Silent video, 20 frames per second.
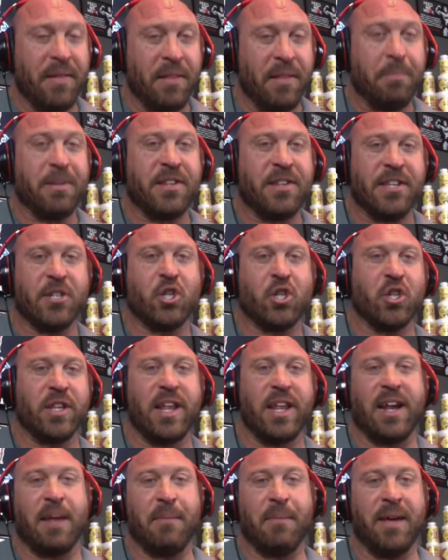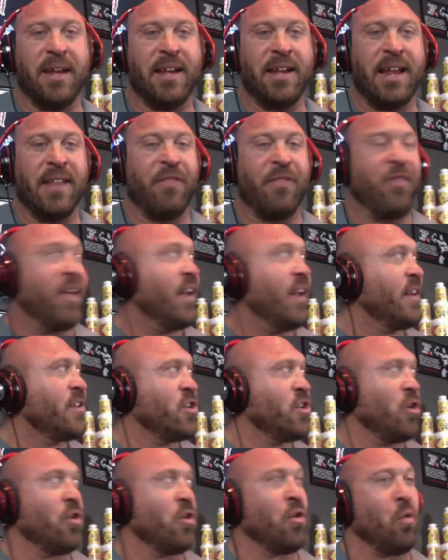the position that I'm in and things
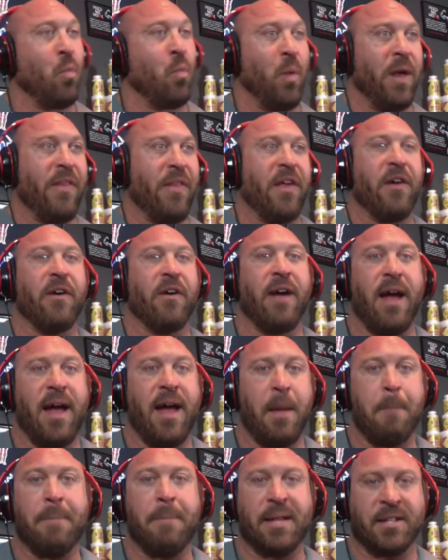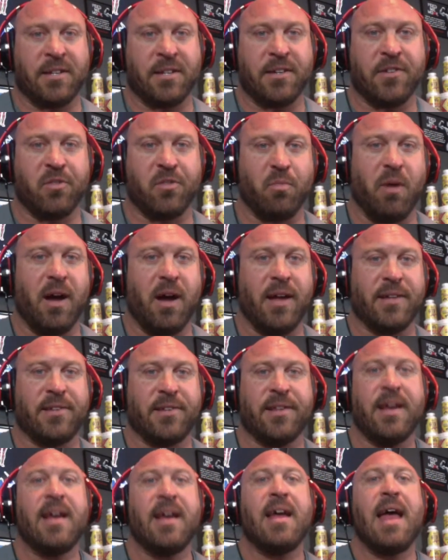are where they're at
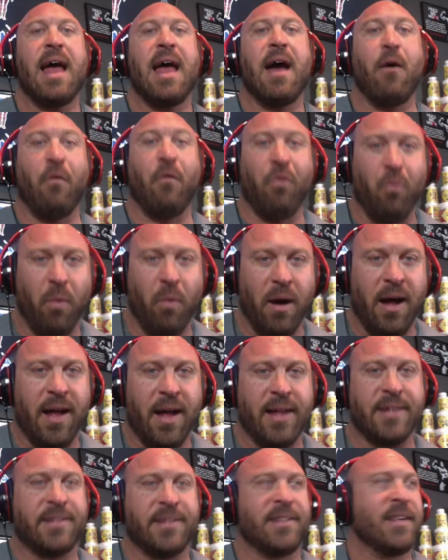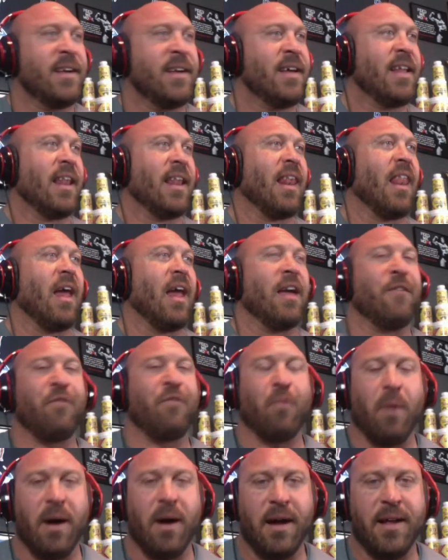business-wise, health-wise,
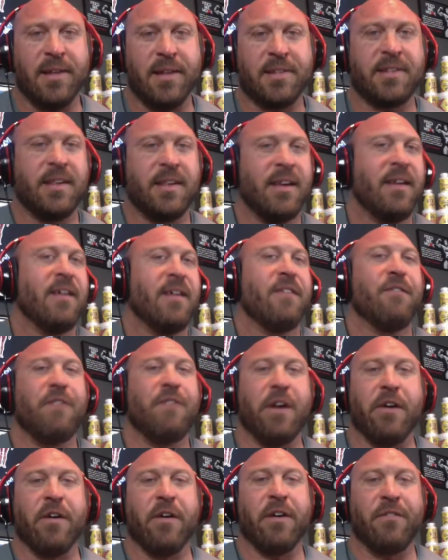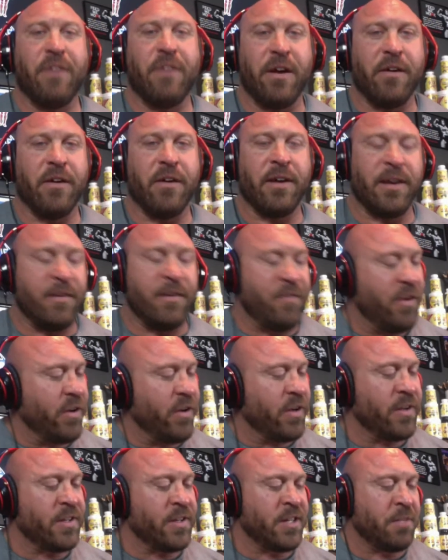life-wise, very, very, in a very
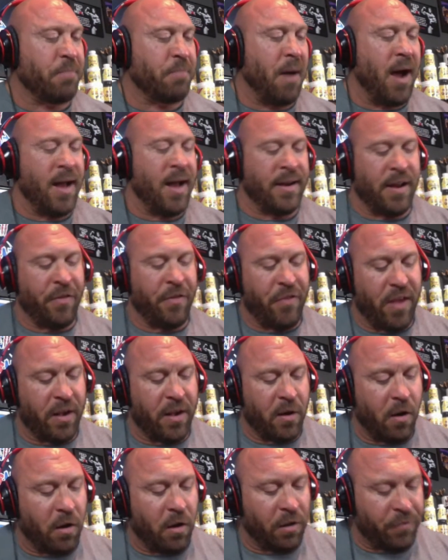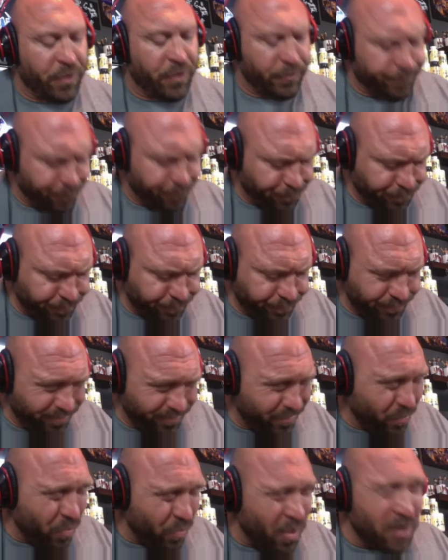good spot, and I thank all of you.
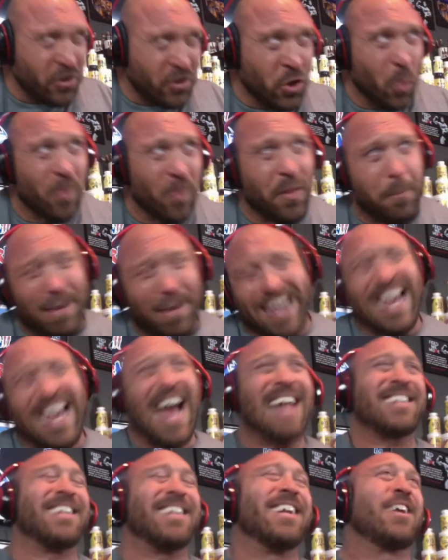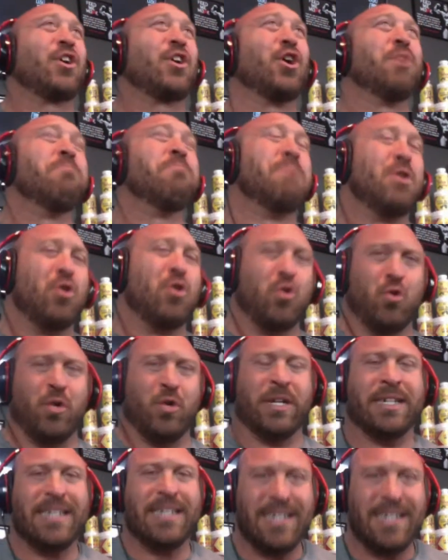So when the big guy's in a good mood,